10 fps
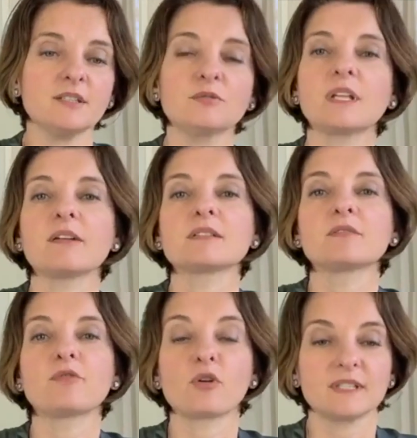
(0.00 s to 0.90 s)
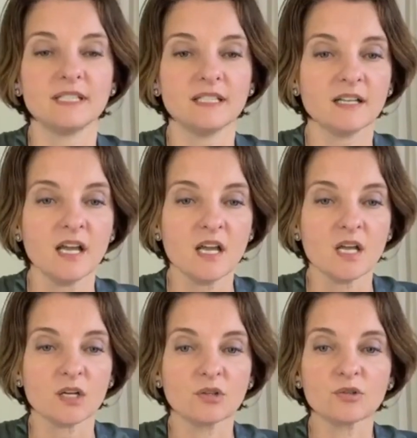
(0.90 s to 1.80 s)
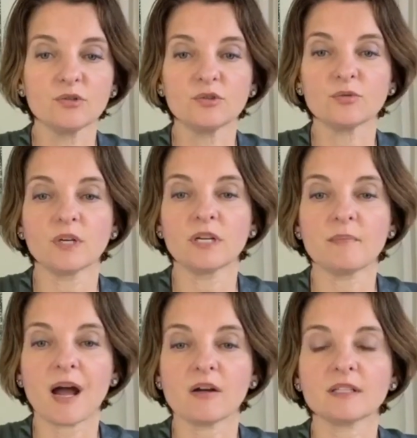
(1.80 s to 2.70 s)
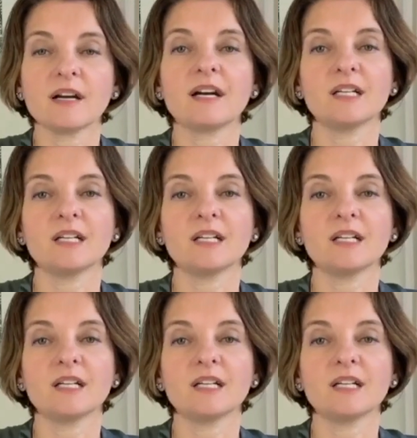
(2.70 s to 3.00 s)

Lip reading: in 2014 grew to about